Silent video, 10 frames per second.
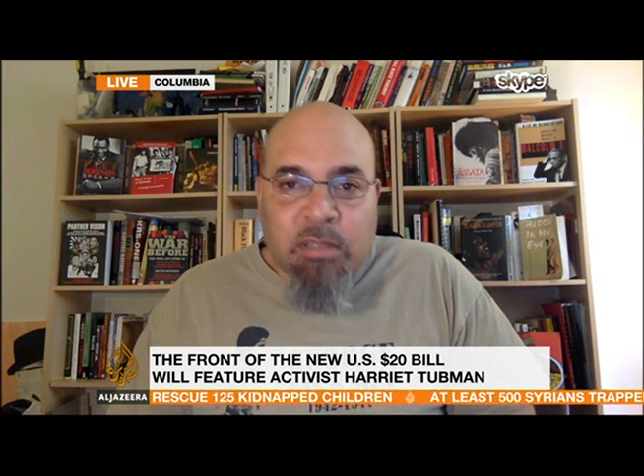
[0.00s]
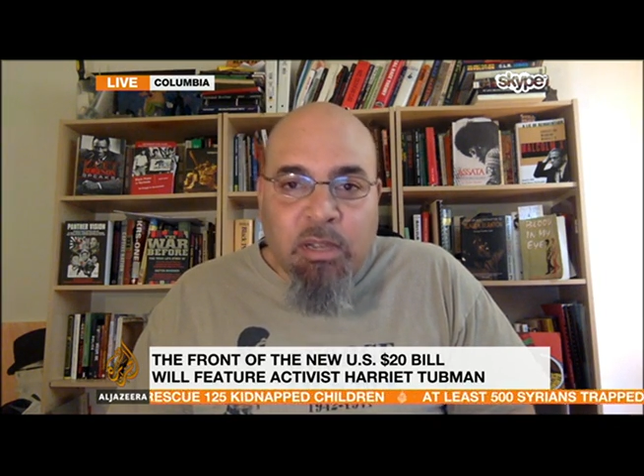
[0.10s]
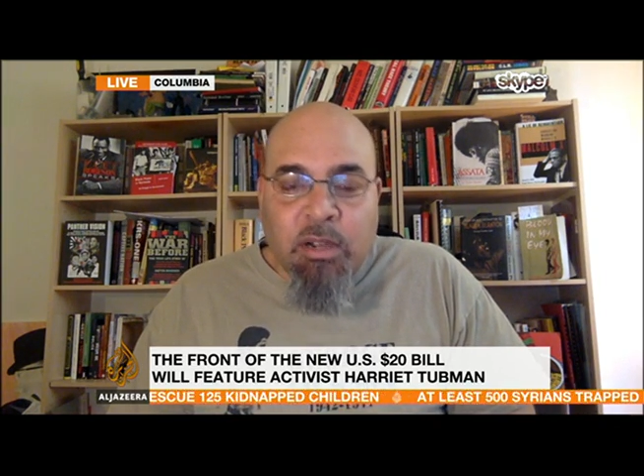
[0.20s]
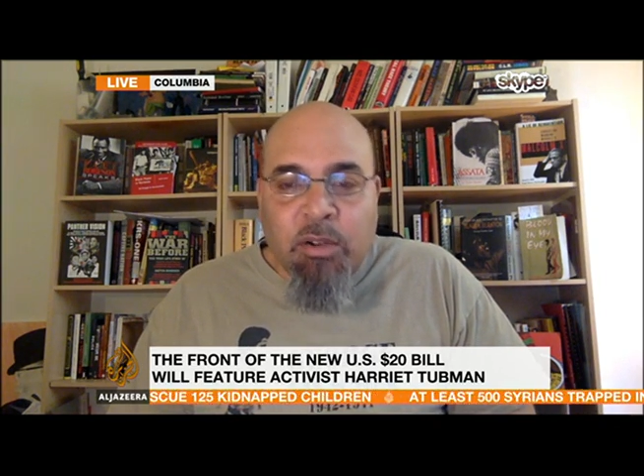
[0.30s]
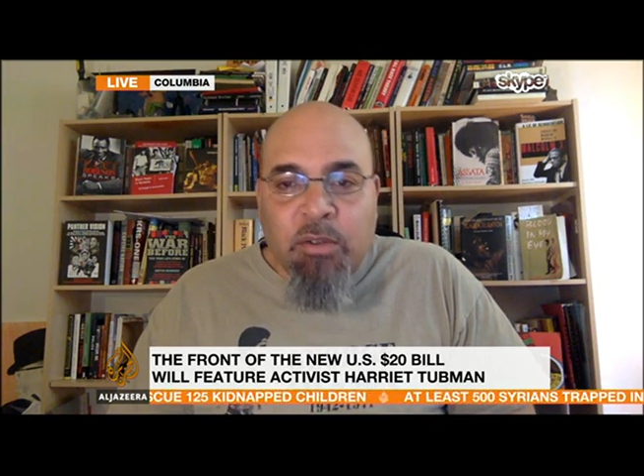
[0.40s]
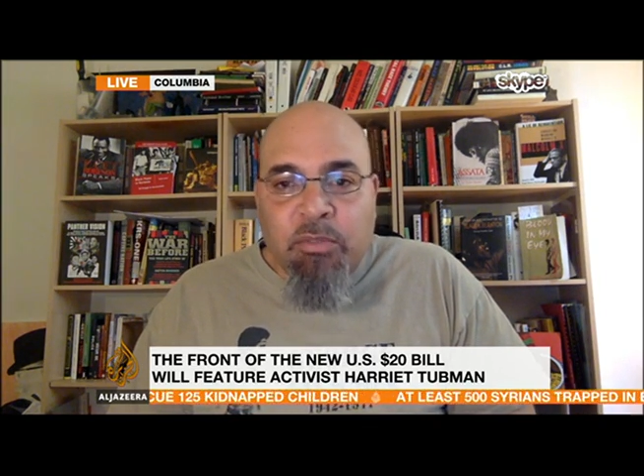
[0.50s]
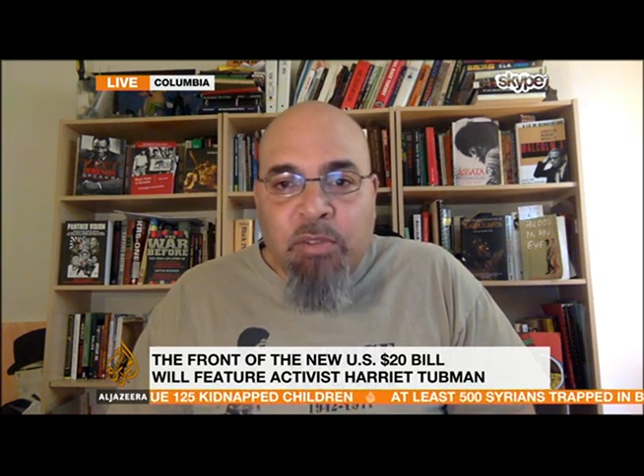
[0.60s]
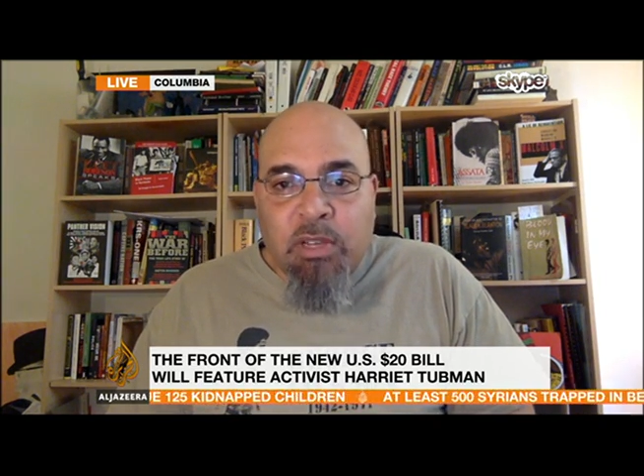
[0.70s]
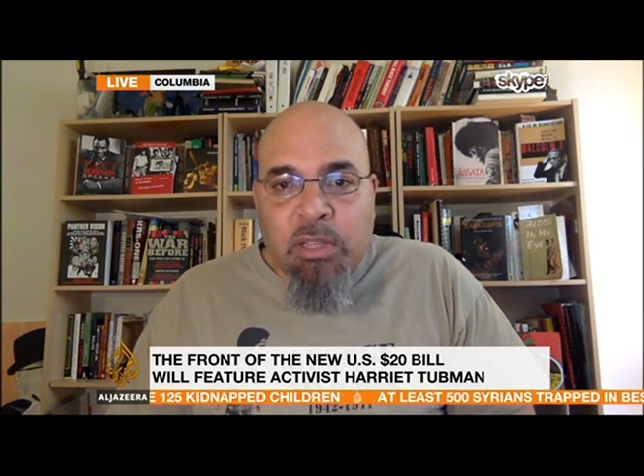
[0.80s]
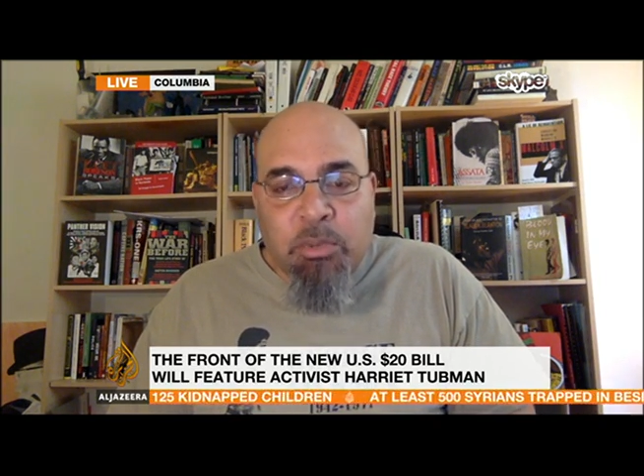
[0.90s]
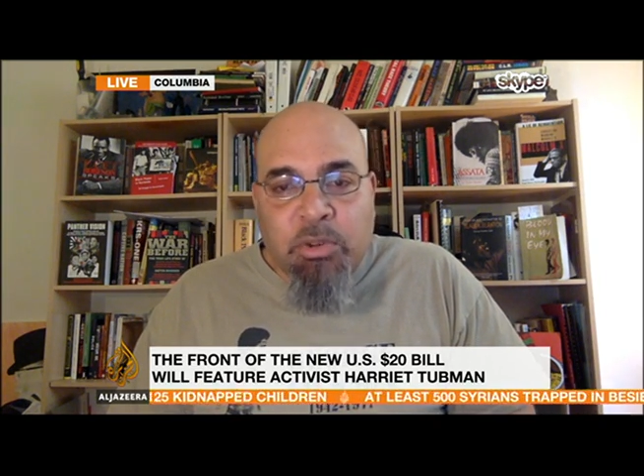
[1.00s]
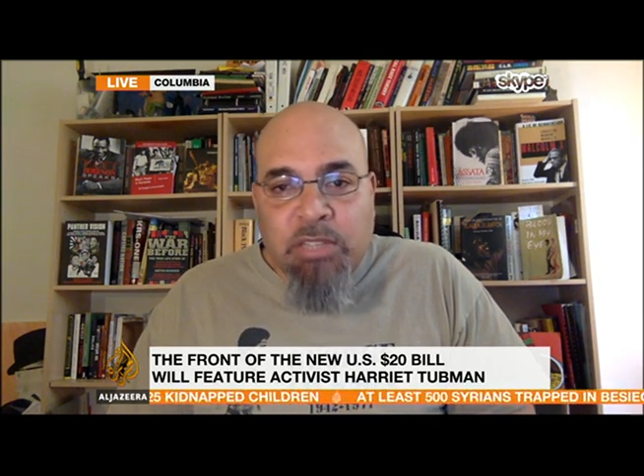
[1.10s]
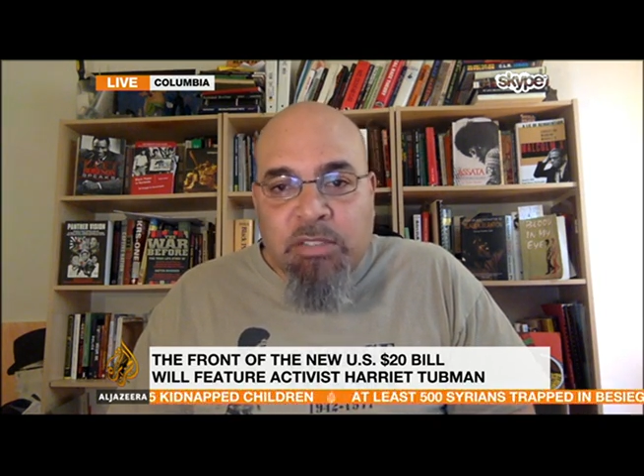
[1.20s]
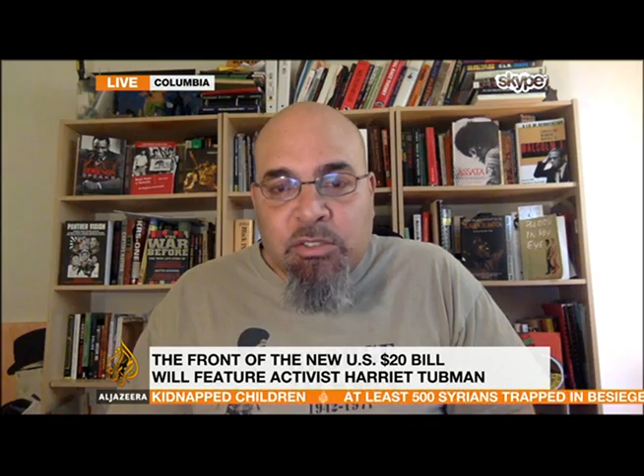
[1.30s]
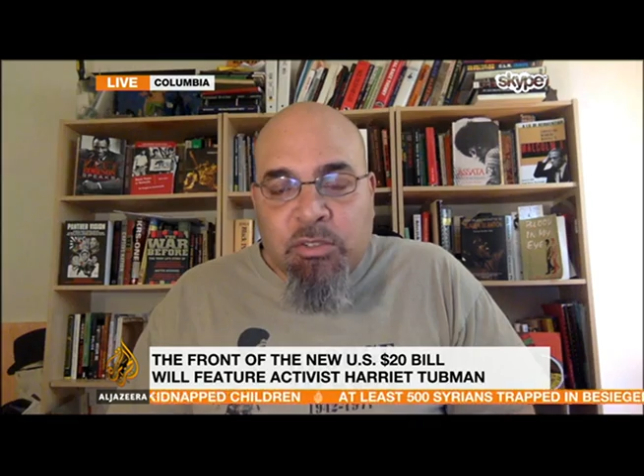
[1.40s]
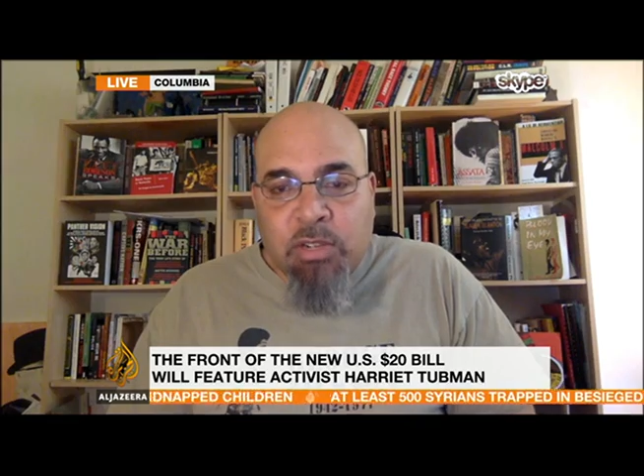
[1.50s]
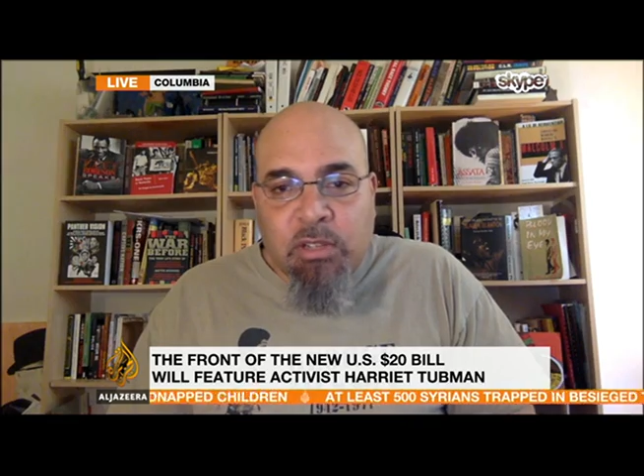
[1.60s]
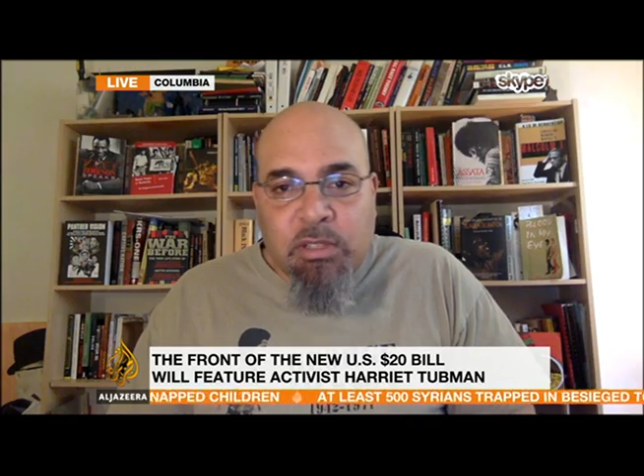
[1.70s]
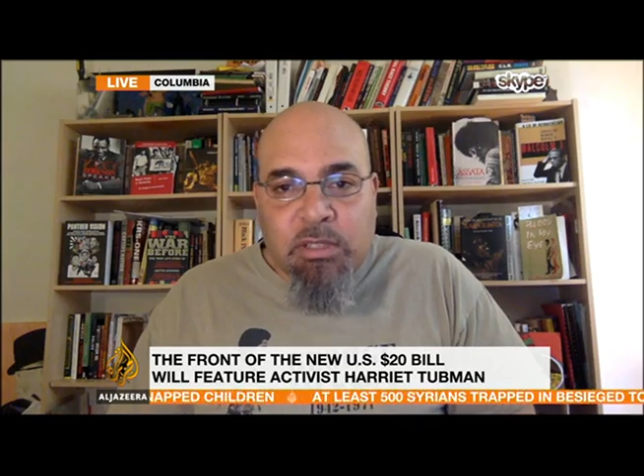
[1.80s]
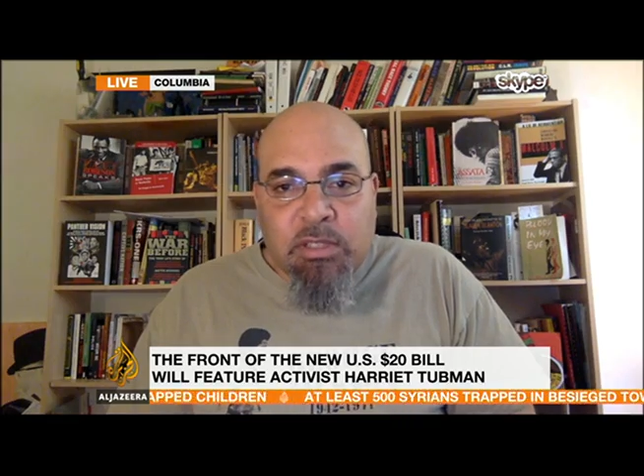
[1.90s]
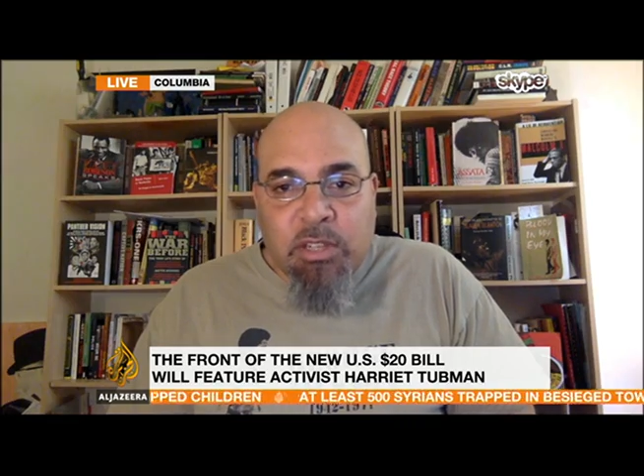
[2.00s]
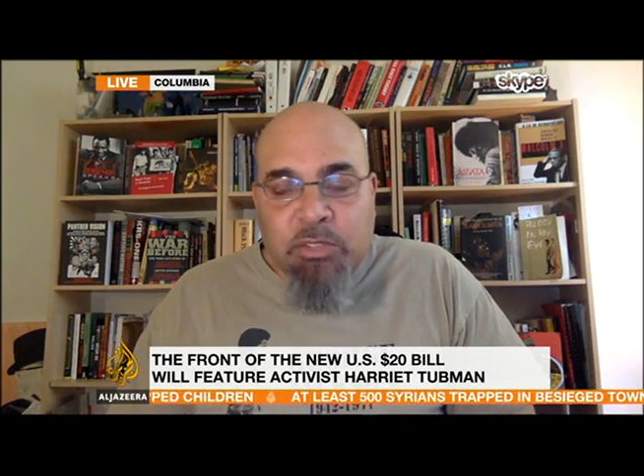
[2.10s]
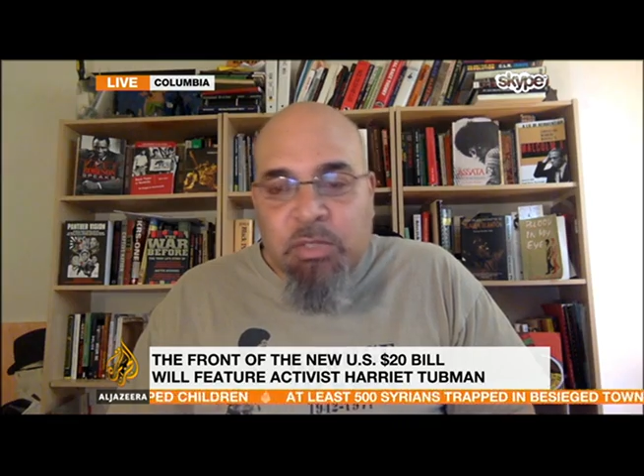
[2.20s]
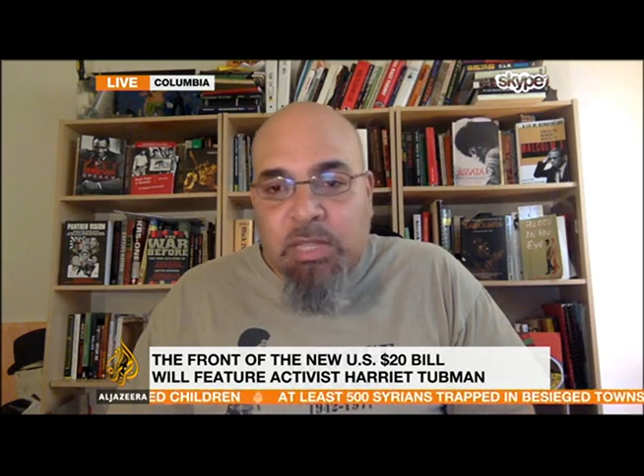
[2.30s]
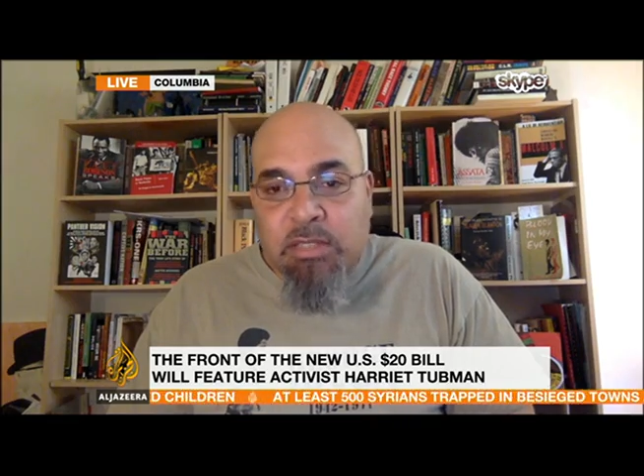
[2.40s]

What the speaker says: of a liberation struggle in this country that